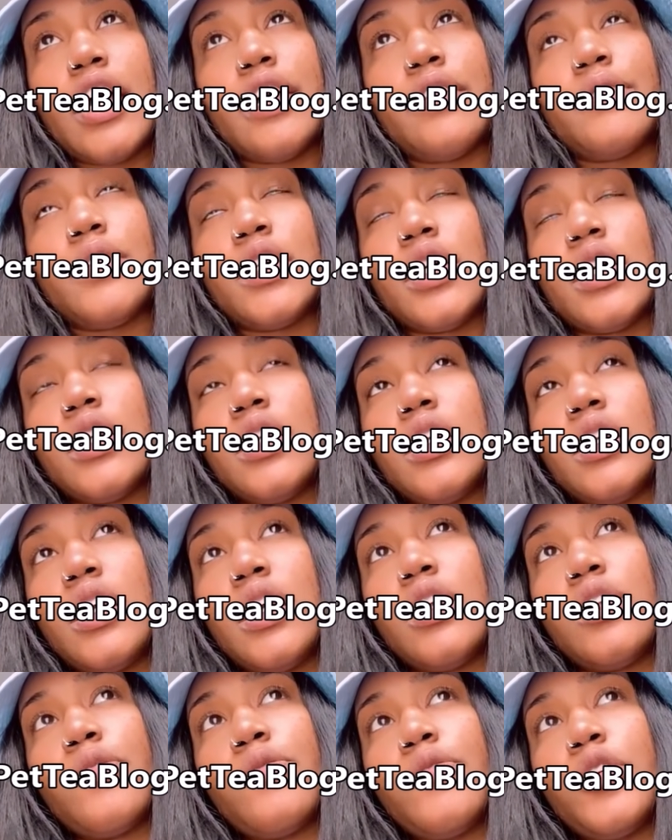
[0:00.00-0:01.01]
I've done
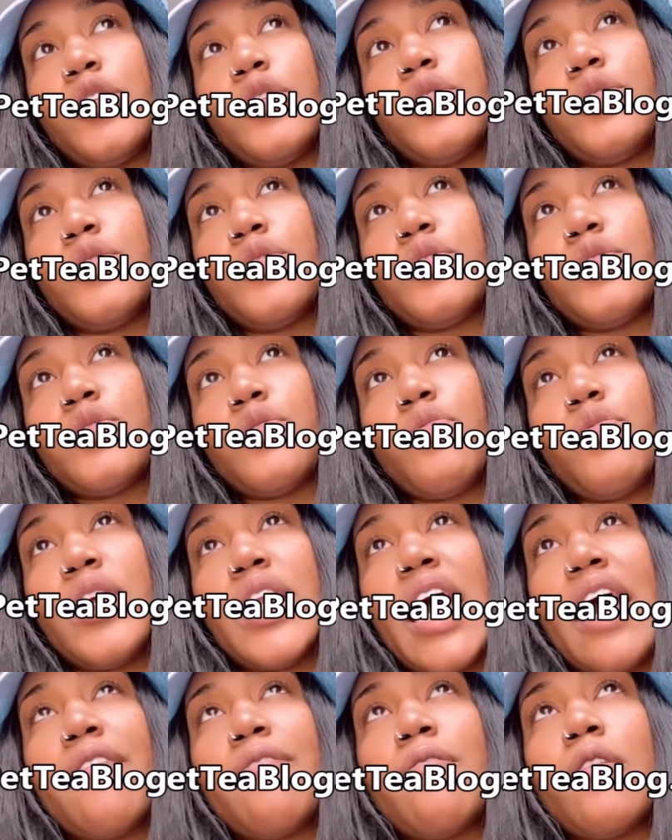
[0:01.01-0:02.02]
interviews
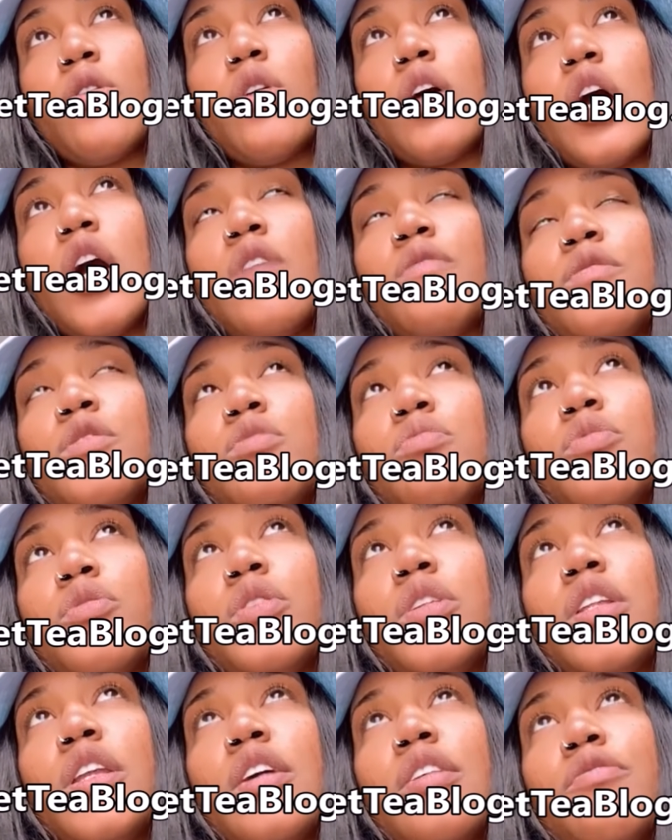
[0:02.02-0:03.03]
when I felt
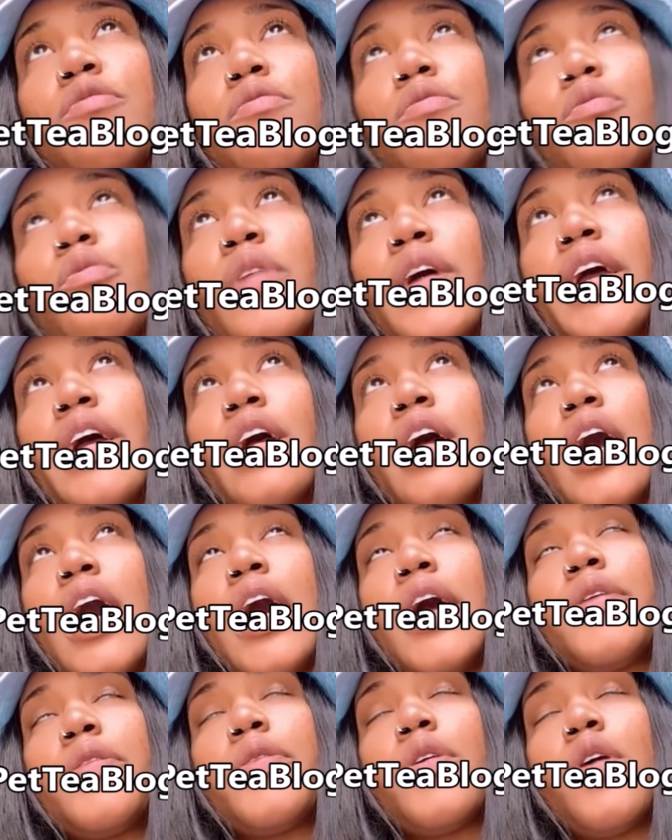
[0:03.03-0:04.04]
comfortable enough where
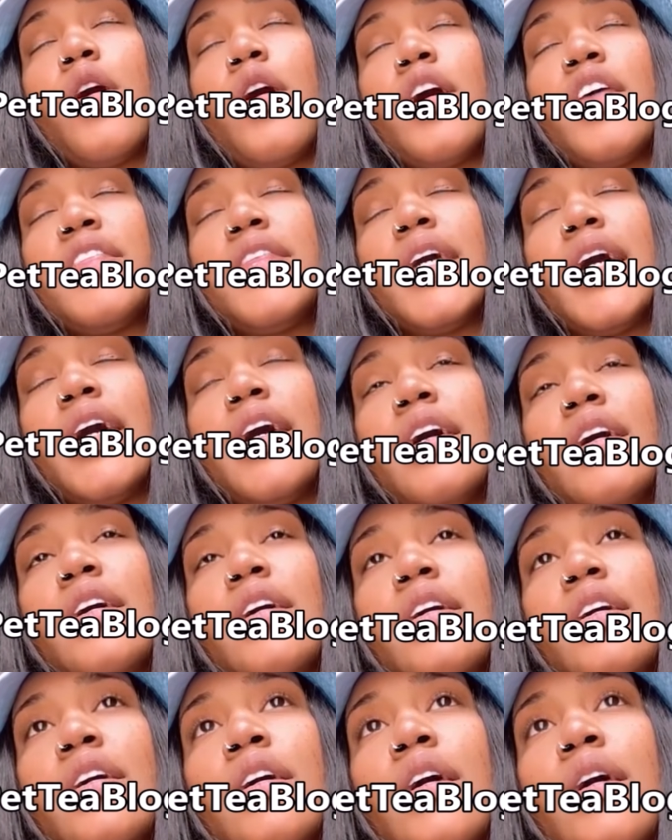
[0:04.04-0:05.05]
I thought
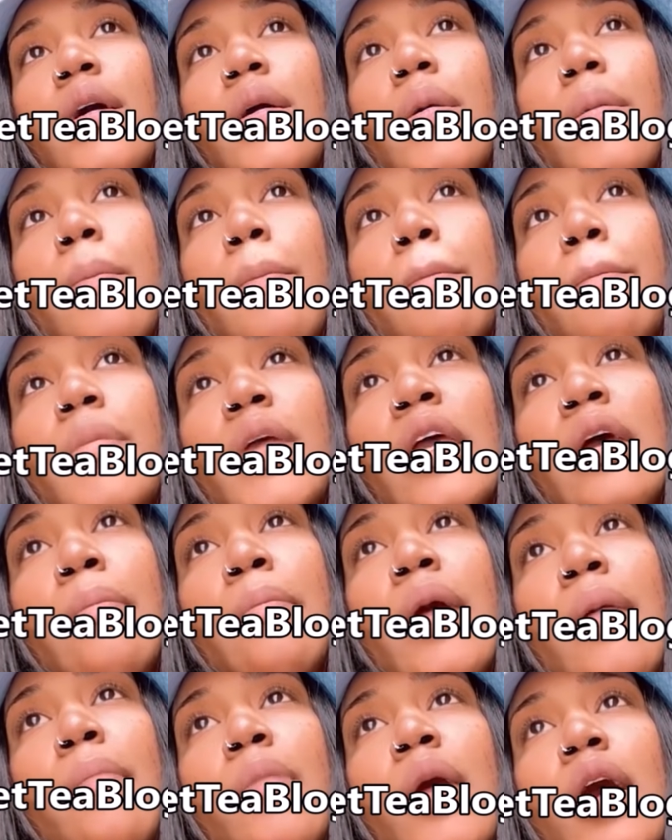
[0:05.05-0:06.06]
that me
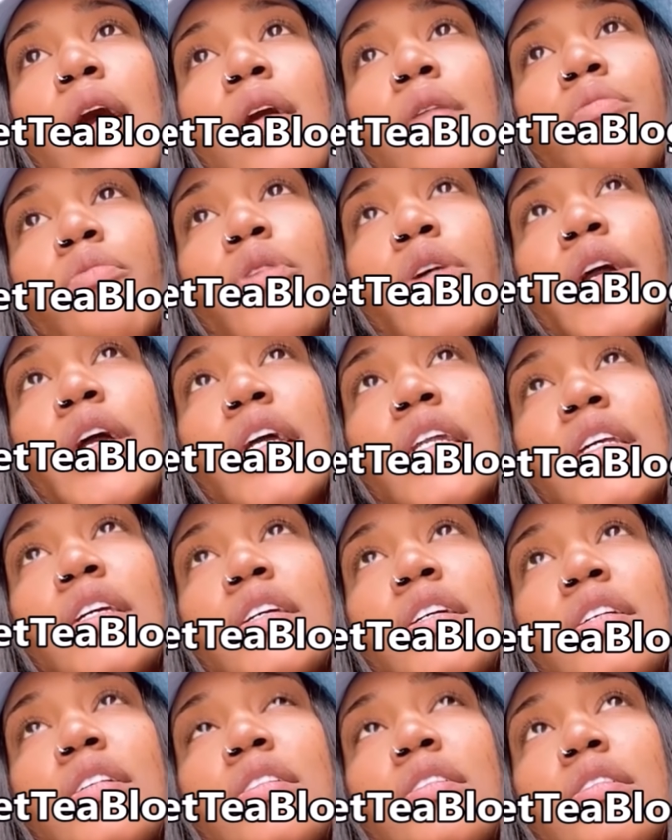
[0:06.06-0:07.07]
and my mom were
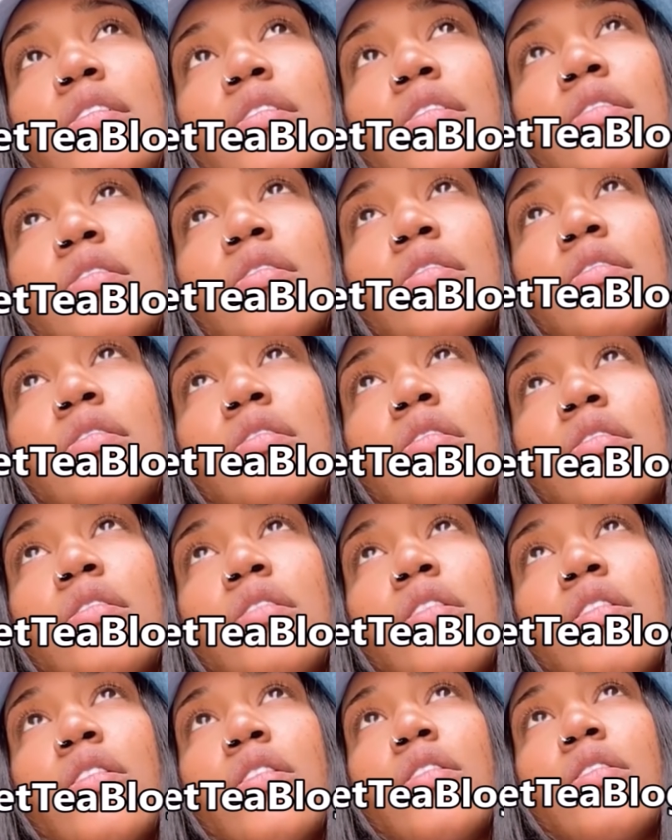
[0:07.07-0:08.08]
gonna
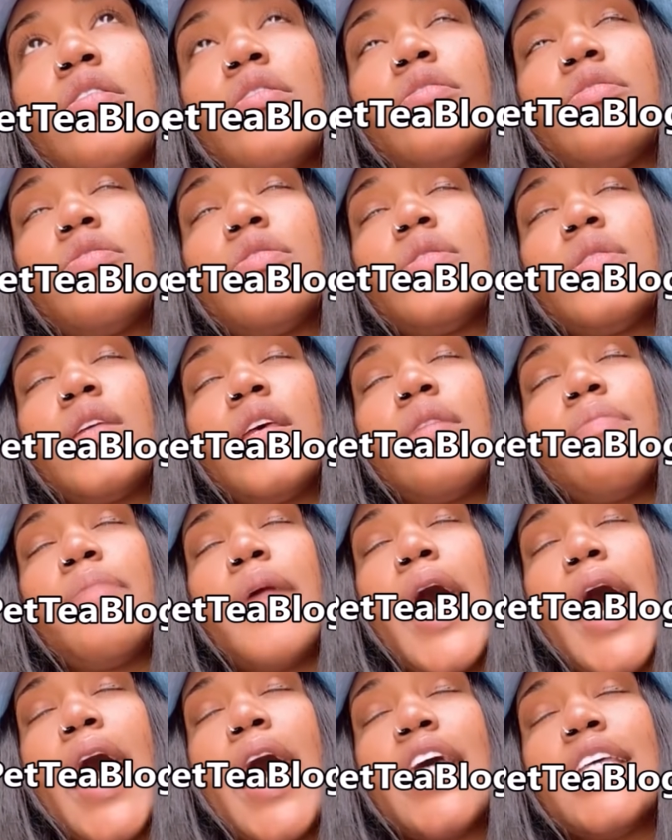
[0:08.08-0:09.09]
see
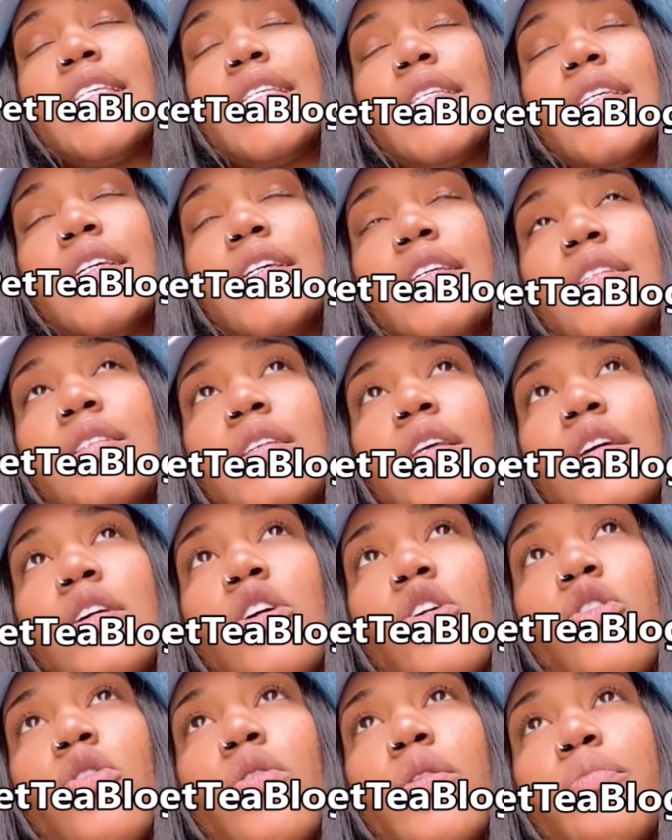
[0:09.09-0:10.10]
past this
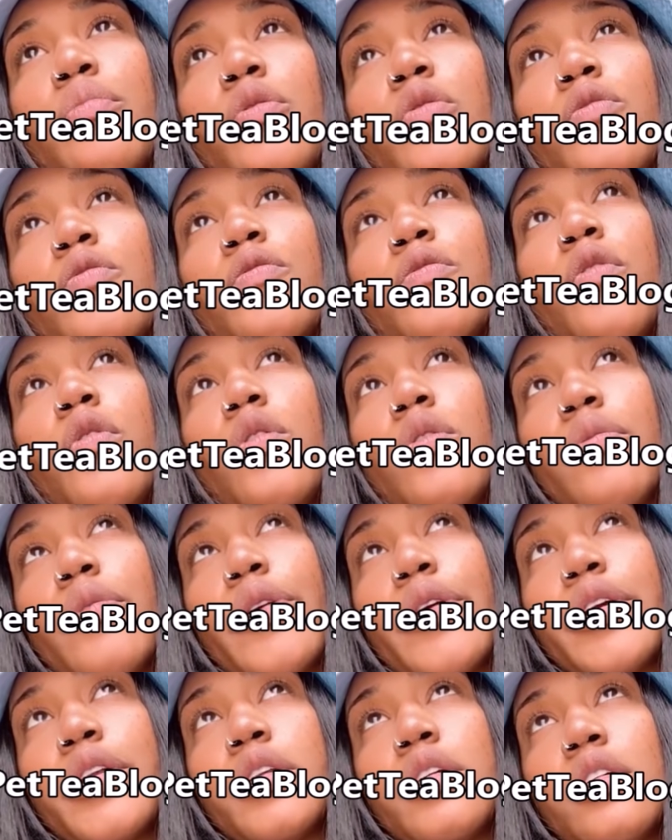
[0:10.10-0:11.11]
and go and move
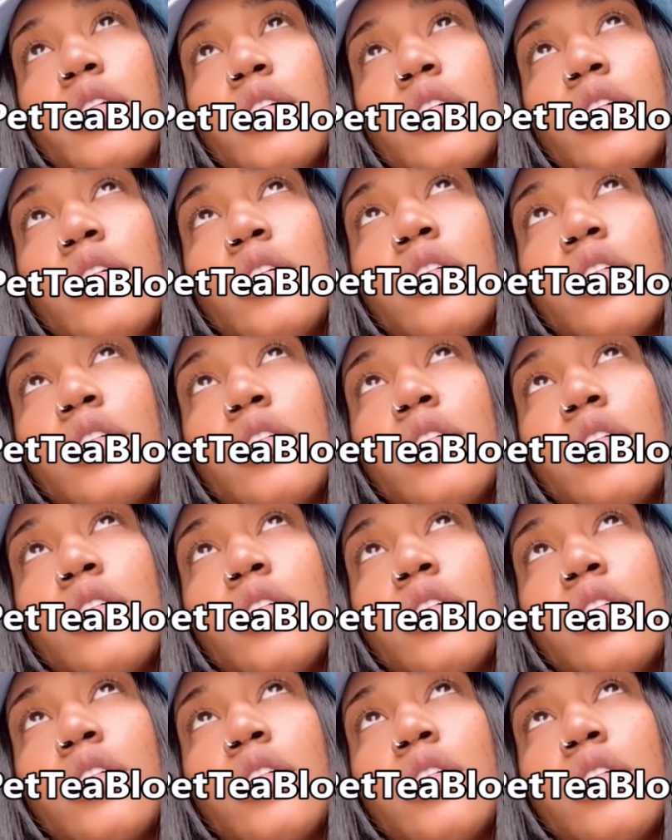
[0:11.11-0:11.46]
forward.